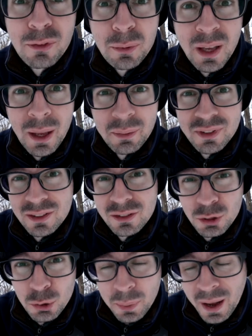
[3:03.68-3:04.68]
of them came as a
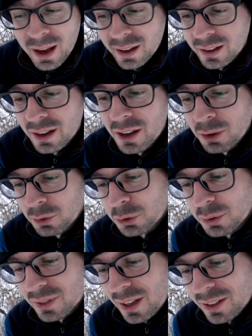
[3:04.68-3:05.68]
two pack which
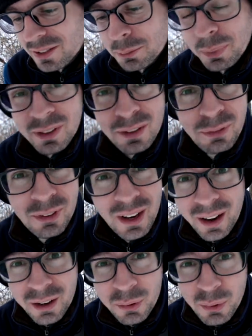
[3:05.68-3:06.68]
was nice, but if they're
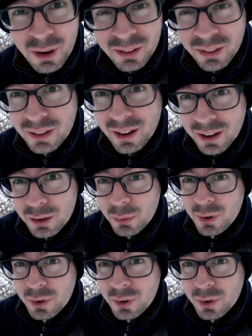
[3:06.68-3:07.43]
not gonna work, they're not gonna